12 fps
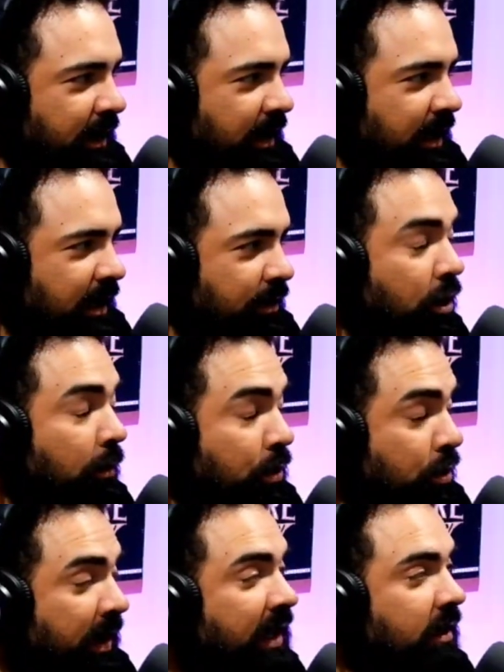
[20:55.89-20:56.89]

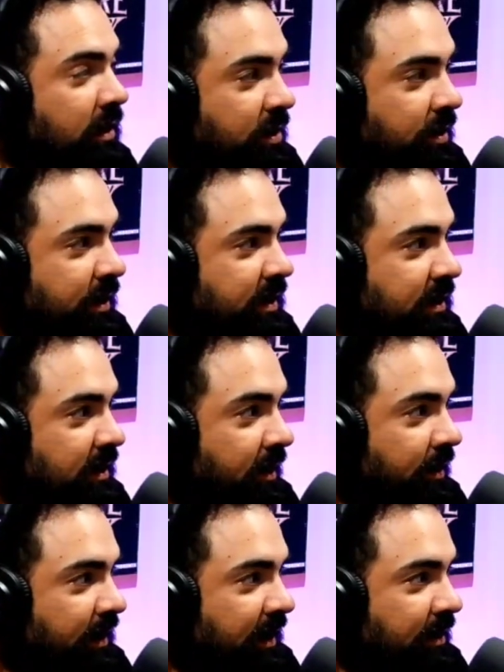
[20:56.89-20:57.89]
Puerto Rican Hondurans.
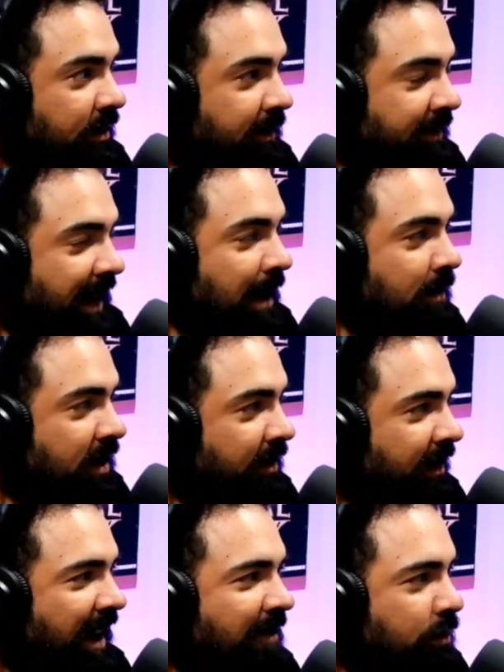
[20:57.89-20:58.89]
They're a family
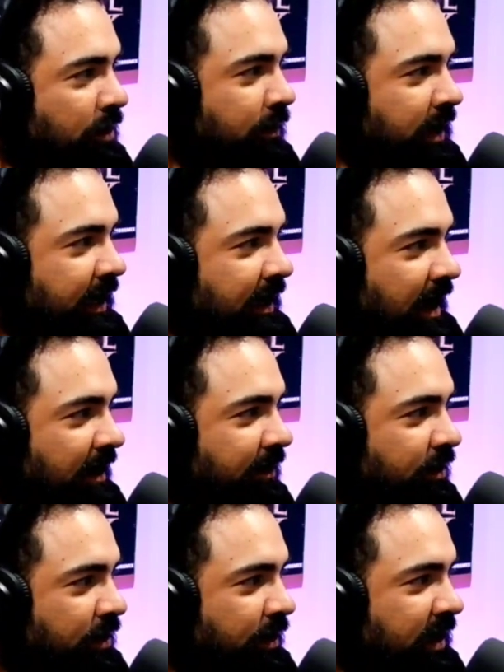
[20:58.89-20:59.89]
of half Puerto Rican, half
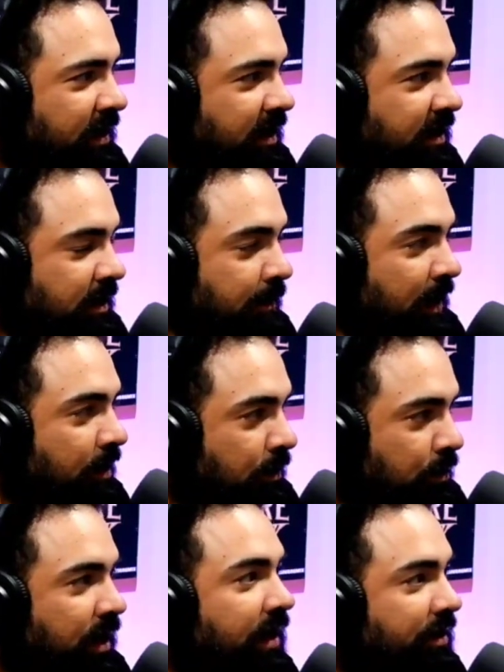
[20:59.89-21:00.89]
Hondurans, because a pair
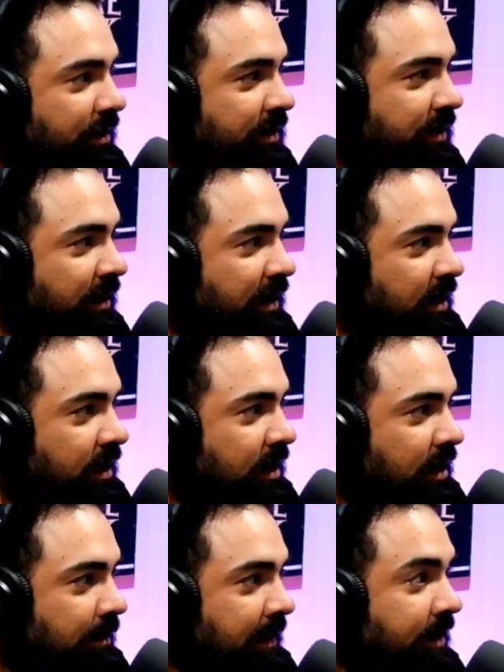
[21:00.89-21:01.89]
of brothers
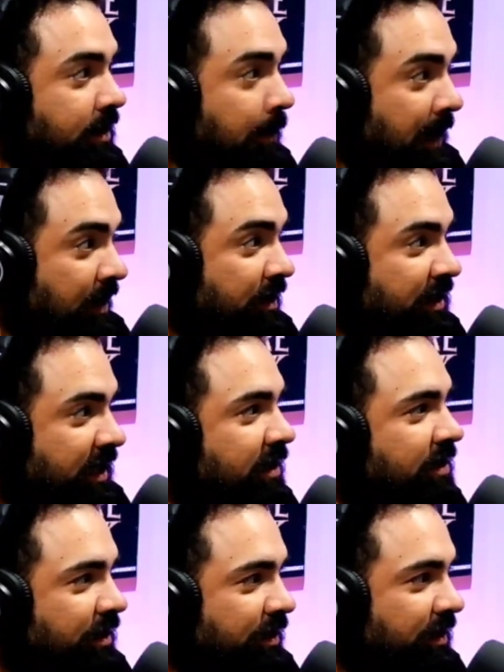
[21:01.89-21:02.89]
married a pair of
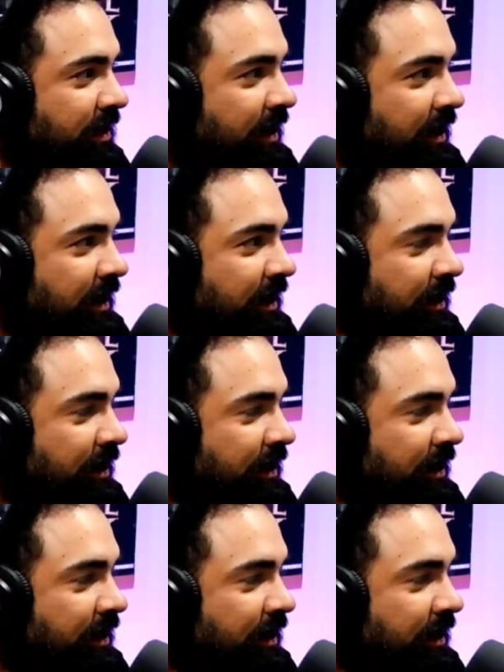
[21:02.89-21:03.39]
sisters.